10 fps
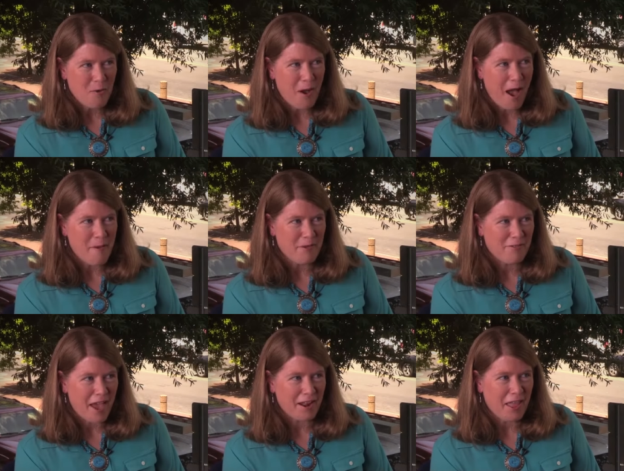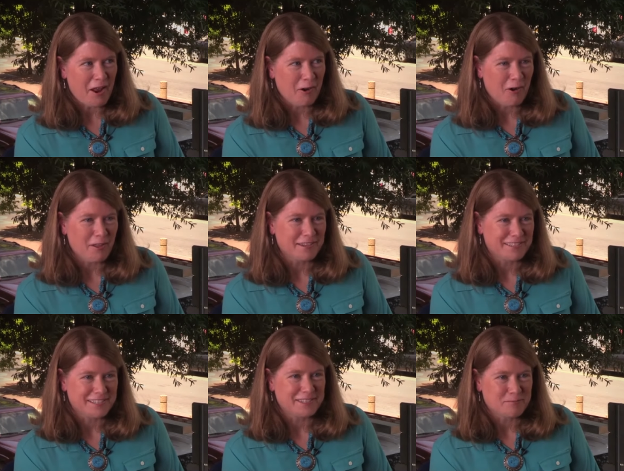Well, I mean, Satellite Girl
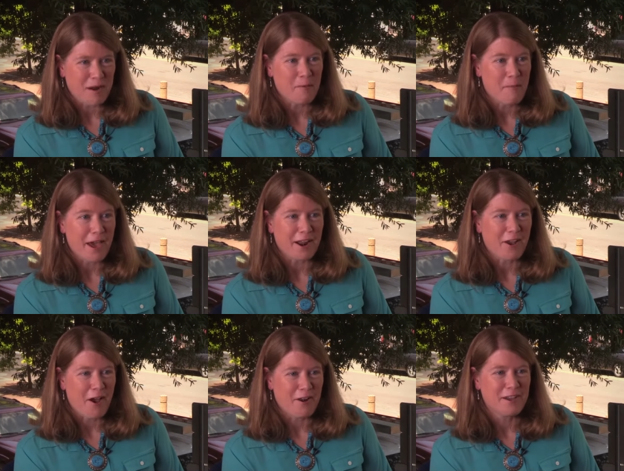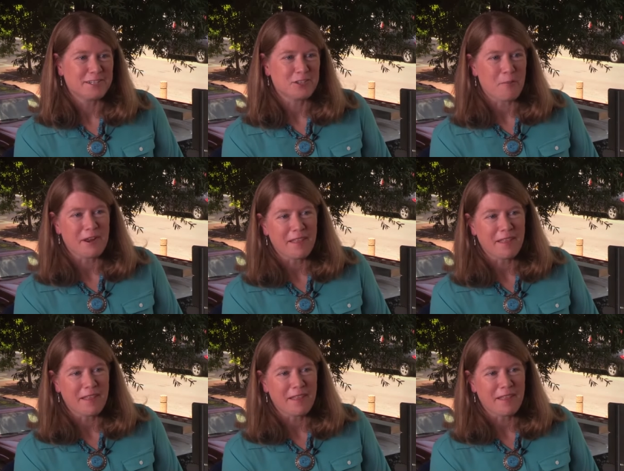is, is problematic on so many